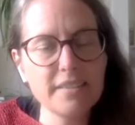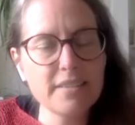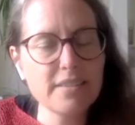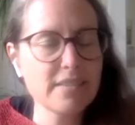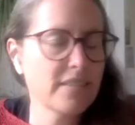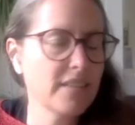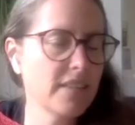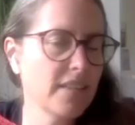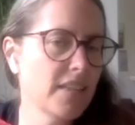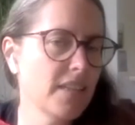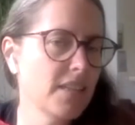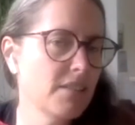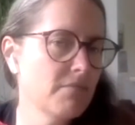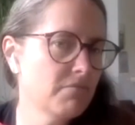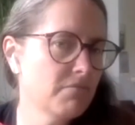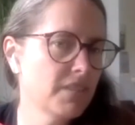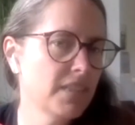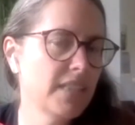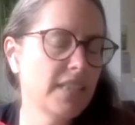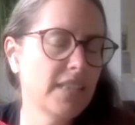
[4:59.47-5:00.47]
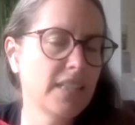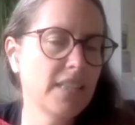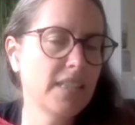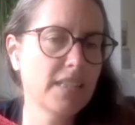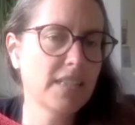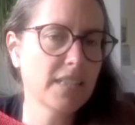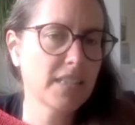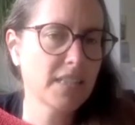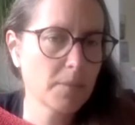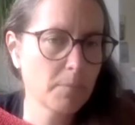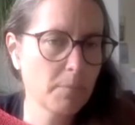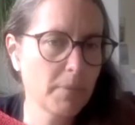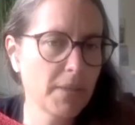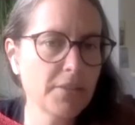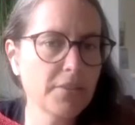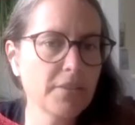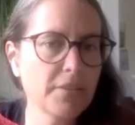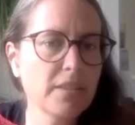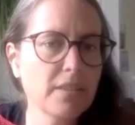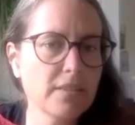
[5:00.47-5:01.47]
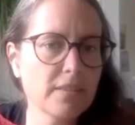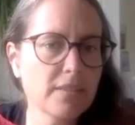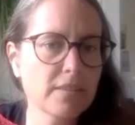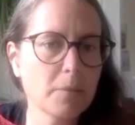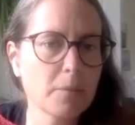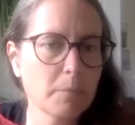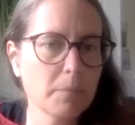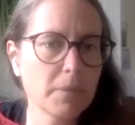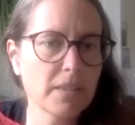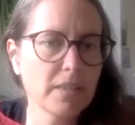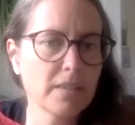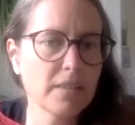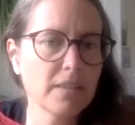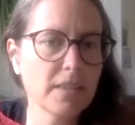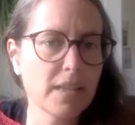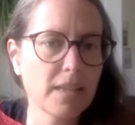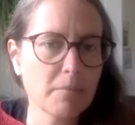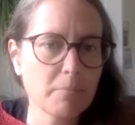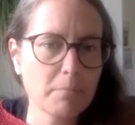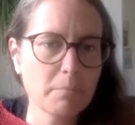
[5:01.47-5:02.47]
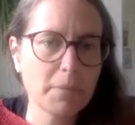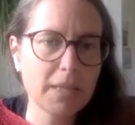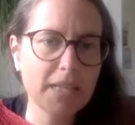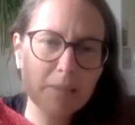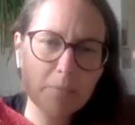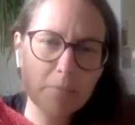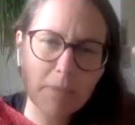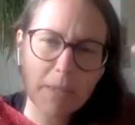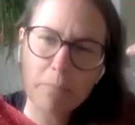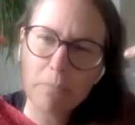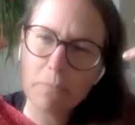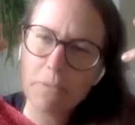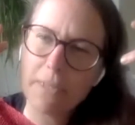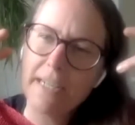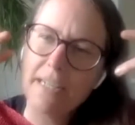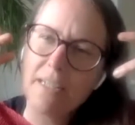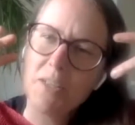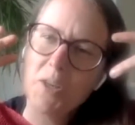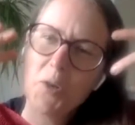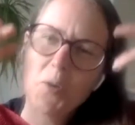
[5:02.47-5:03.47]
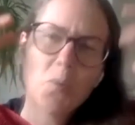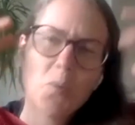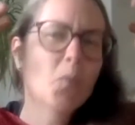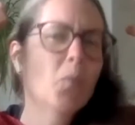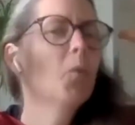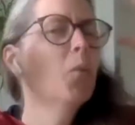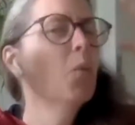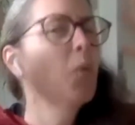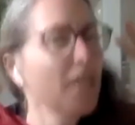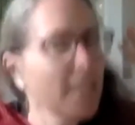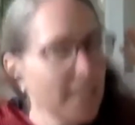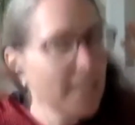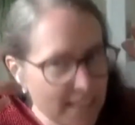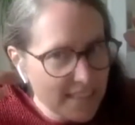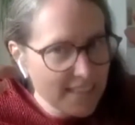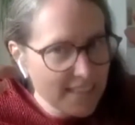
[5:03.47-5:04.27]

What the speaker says: see, read, experience something that makes my brain go, what?